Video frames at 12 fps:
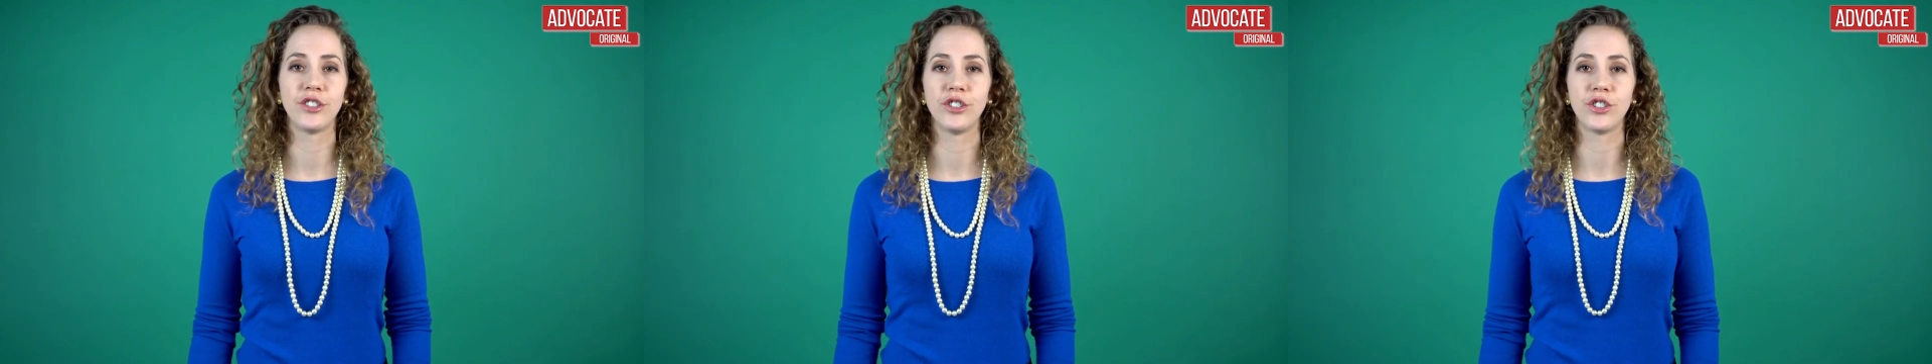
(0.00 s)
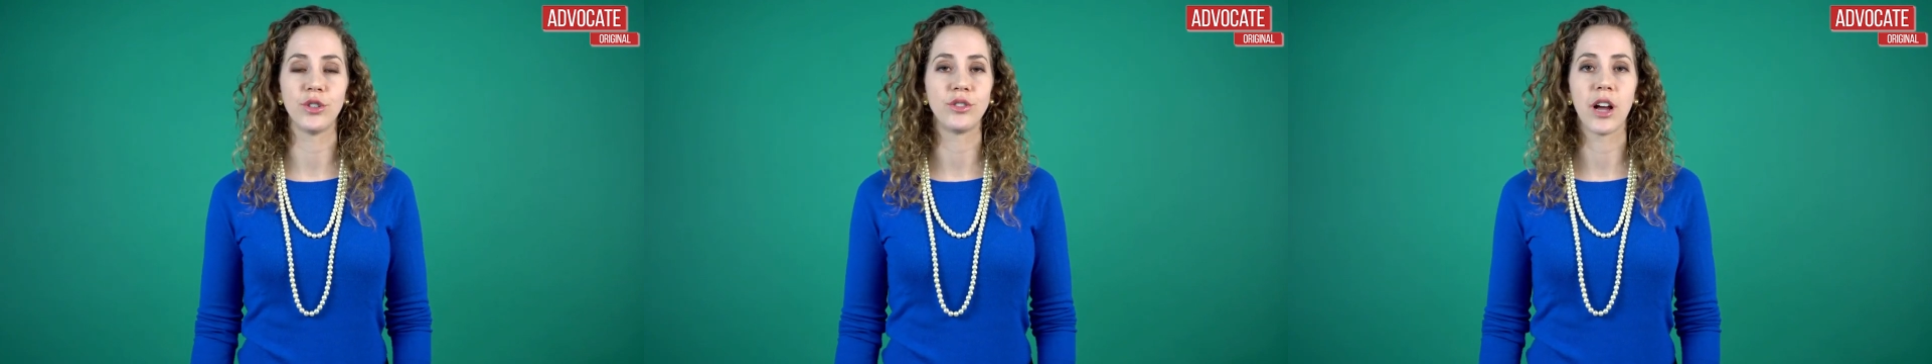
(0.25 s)
to
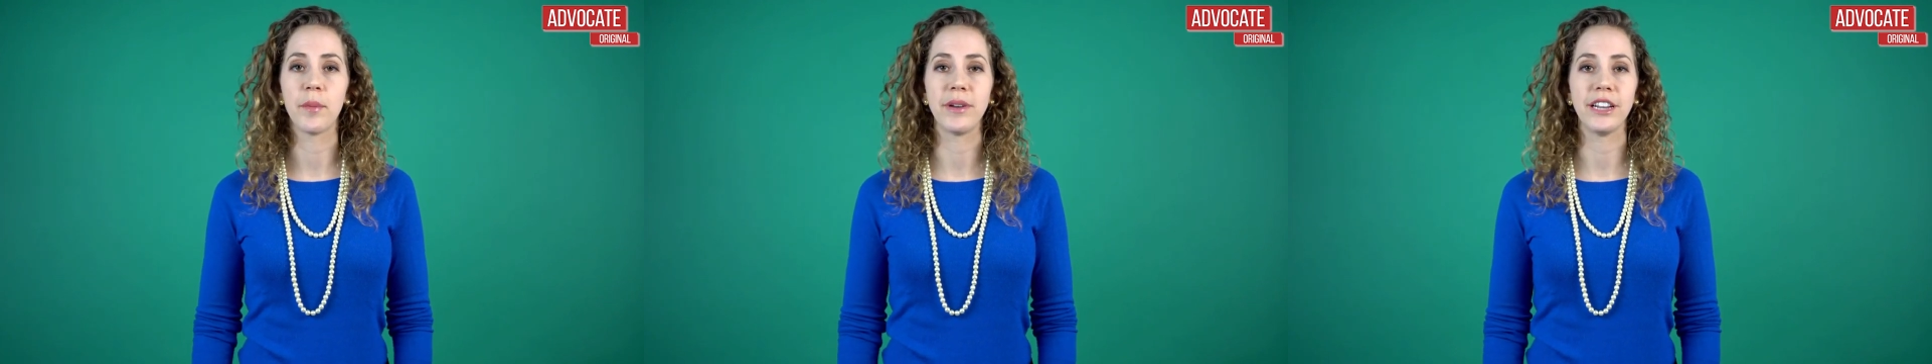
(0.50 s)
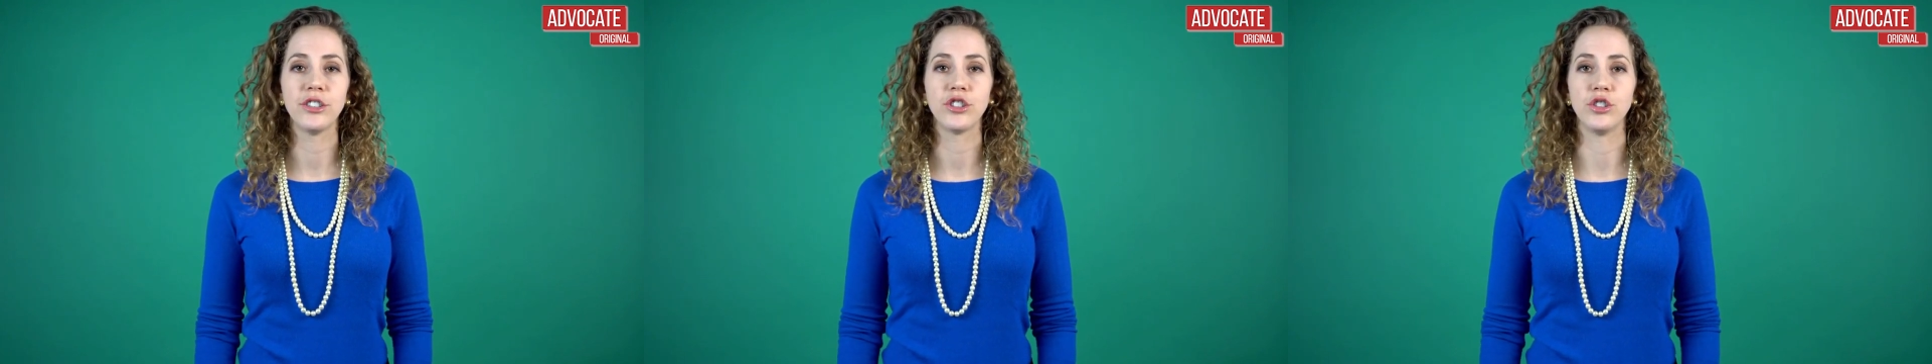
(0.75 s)
show
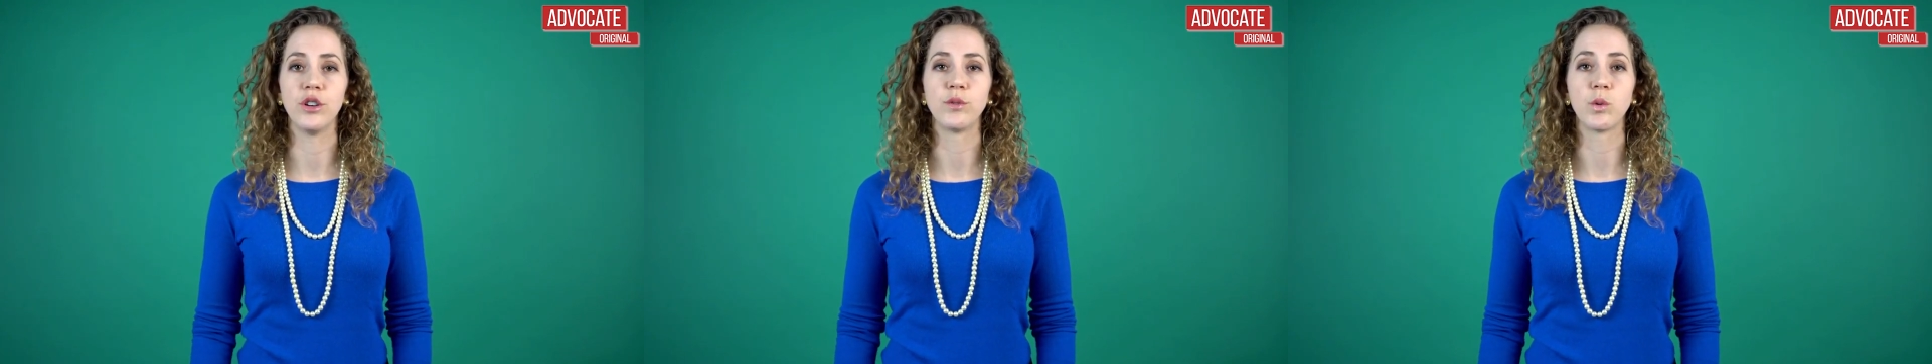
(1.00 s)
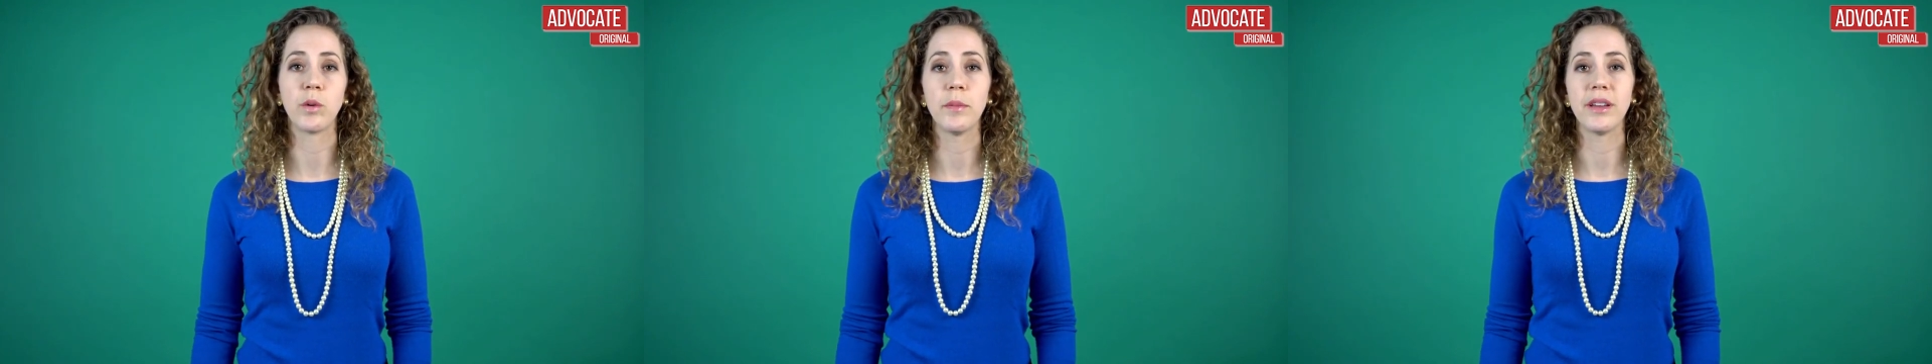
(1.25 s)
domination over
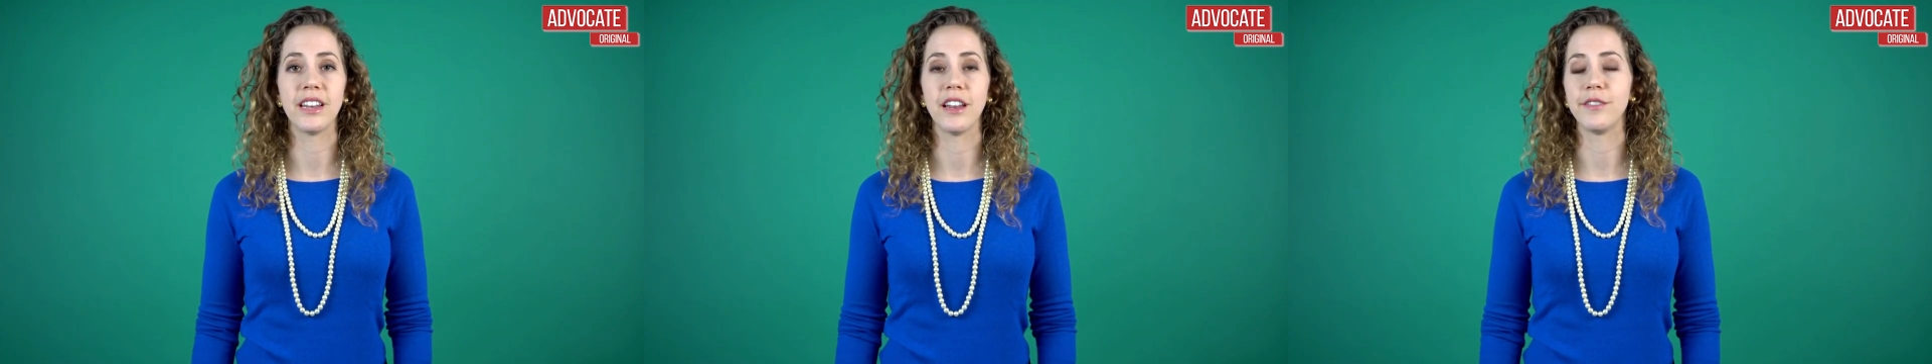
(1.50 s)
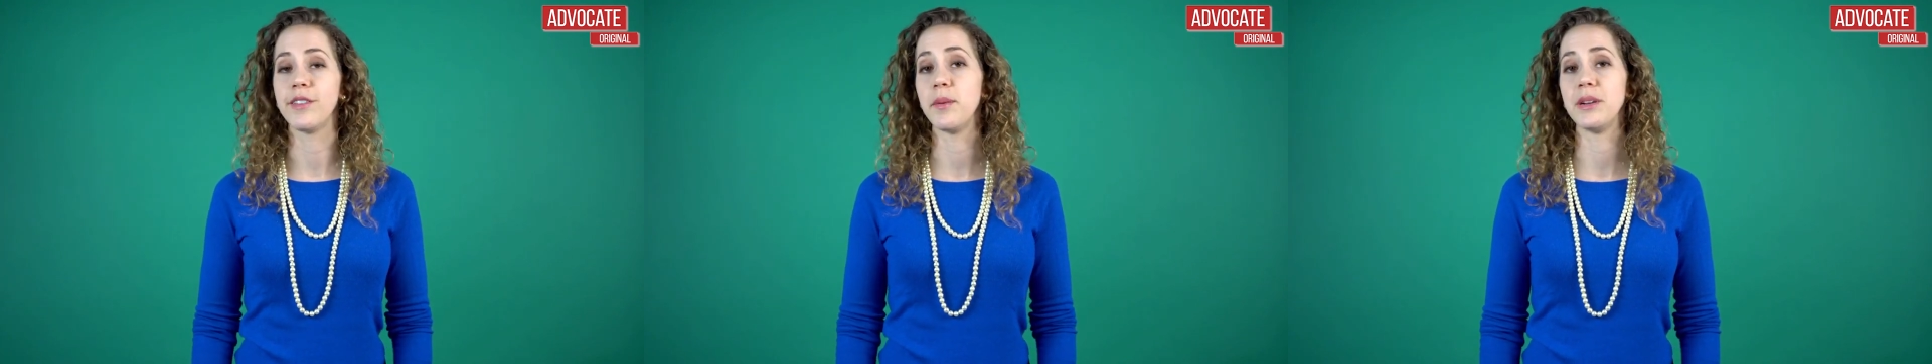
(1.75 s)
women and
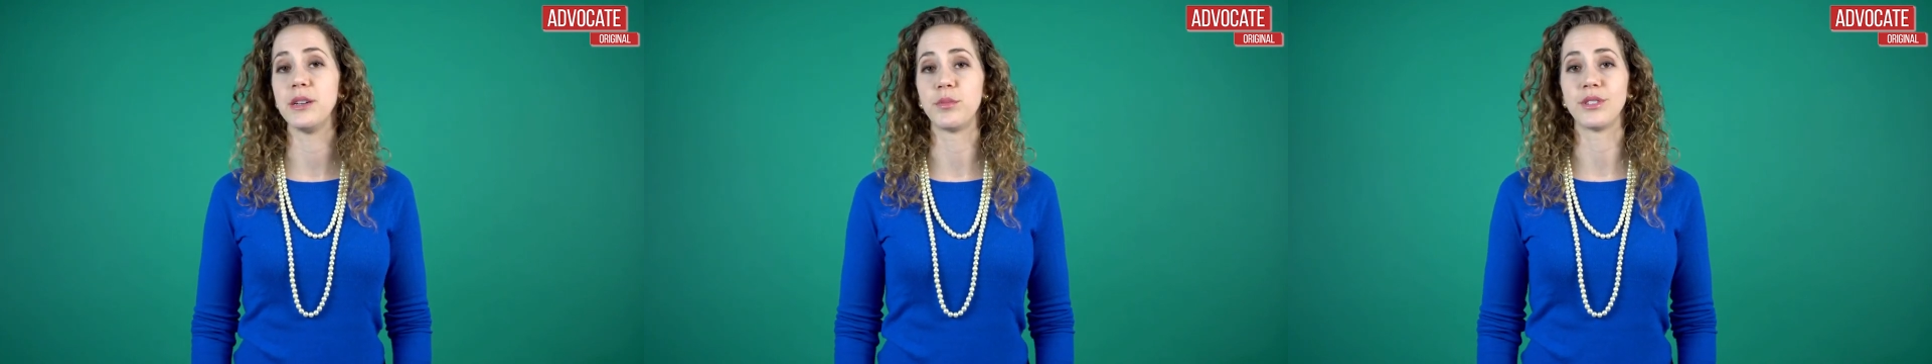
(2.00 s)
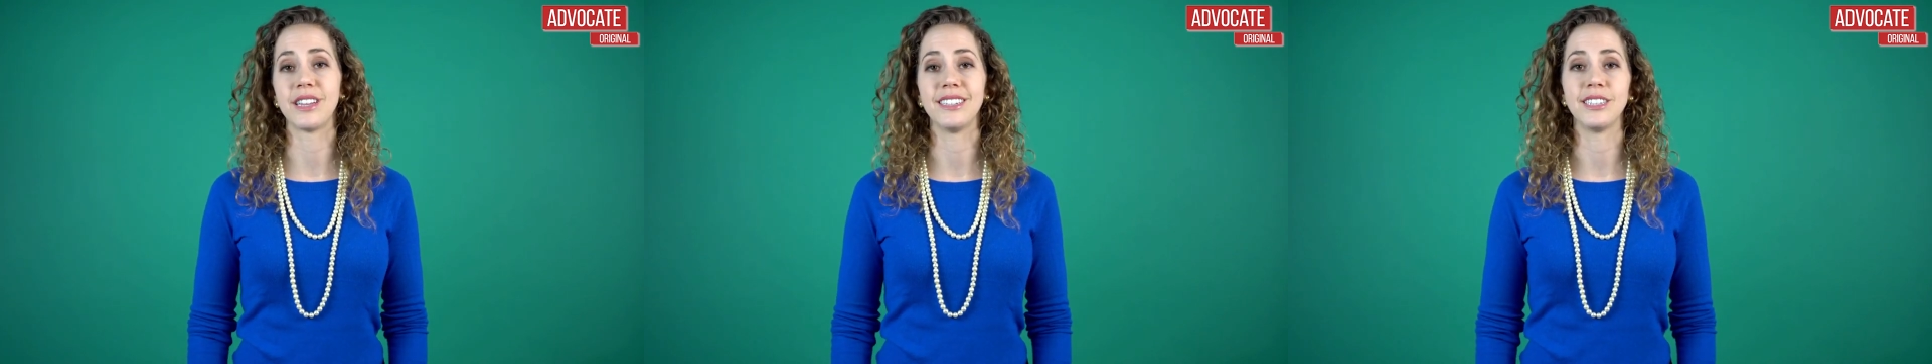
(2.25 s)
feminine
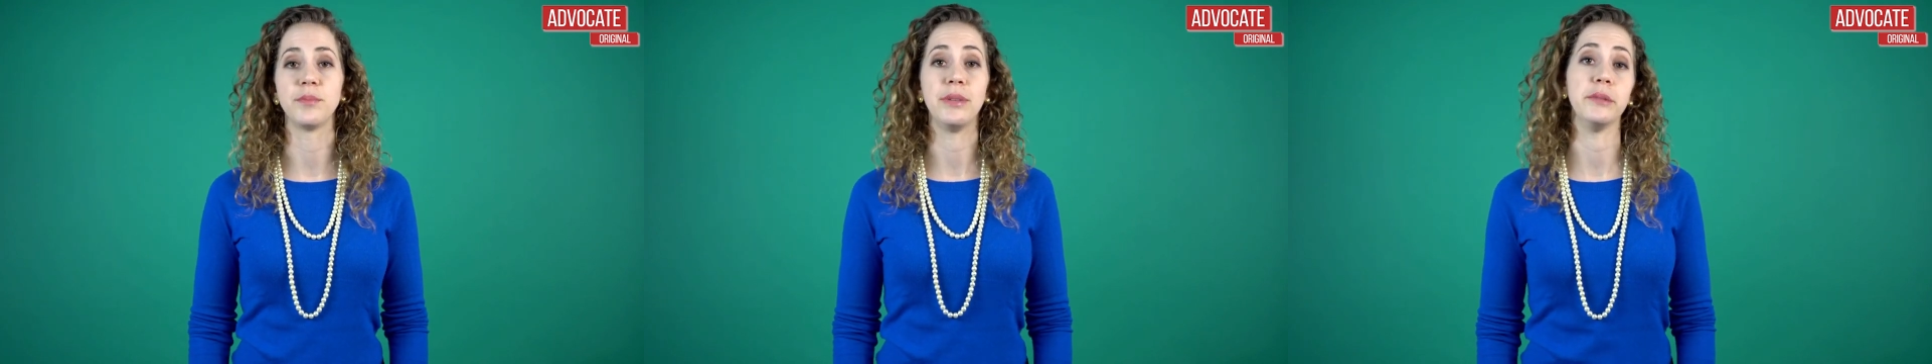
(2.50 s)
presenting